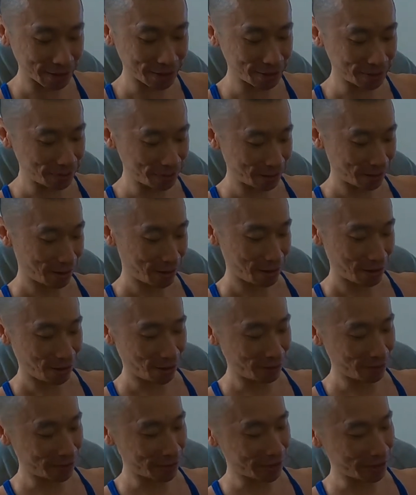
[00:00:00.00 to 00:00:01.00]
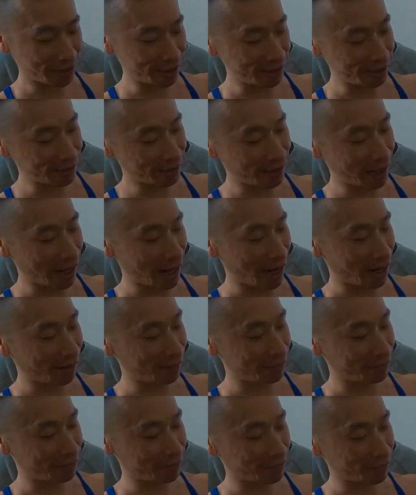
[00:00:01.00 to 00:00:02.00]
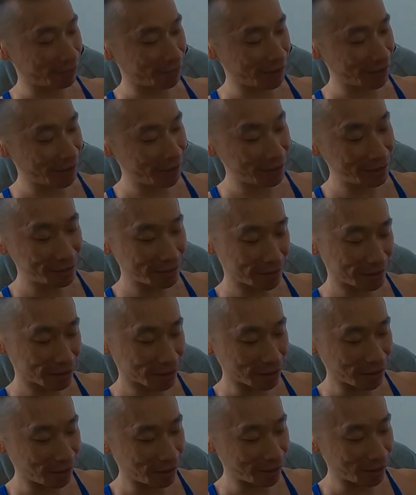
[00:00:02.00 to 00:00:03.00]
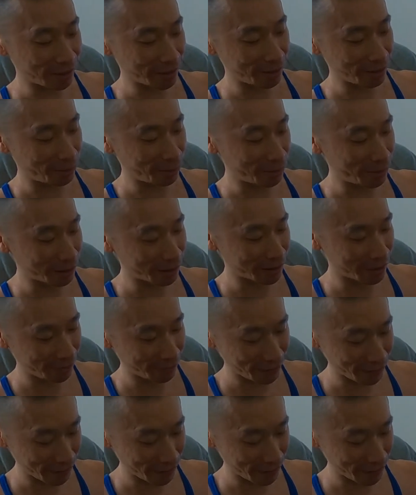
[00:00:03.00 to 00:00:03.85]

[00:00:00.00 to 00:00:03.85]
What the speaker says: two. Over here they have 3, so it will give